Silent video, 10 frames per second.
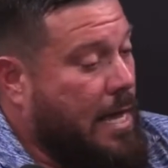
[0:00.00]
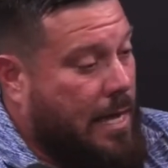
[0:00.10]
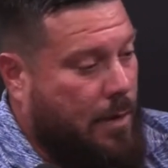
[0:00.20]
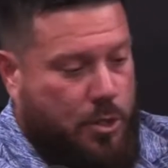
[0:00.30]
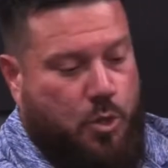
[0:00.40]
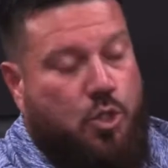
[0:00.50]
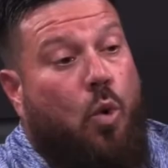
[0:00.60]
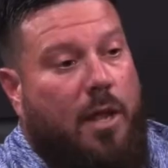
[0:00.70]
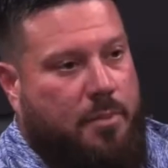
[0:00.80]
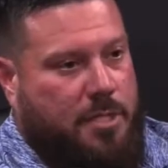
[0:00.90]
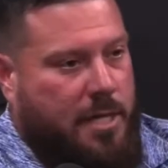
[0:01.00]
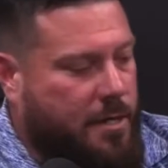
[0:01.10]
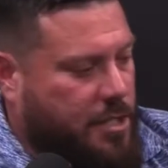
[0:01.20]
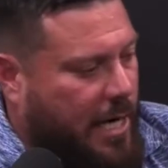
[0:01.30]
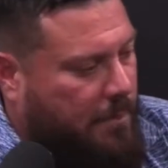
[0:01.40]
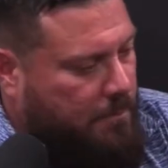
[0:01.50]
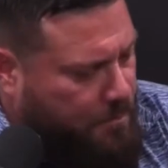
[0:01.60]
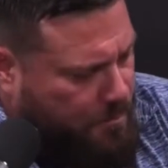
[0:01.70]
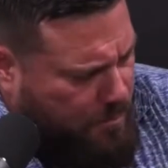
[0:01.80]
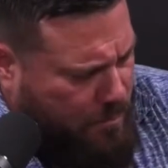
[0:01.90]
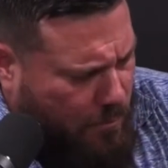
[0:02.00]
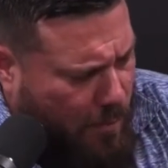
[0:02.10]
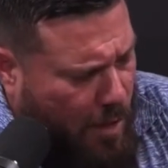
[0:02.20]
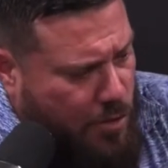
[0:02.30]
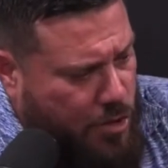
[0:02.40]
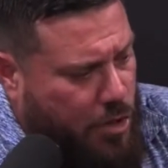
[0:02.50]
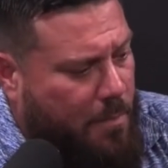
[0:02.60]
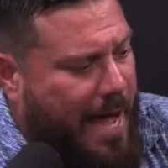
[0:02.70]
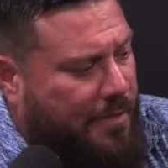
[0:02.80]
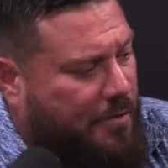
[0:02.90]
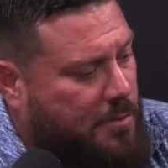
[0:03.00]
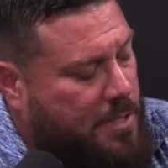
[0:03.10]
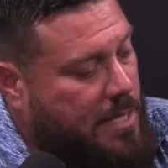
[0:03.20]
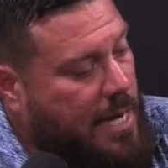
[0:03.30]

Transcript: which was 20% of the job. There's 2 bathrooms.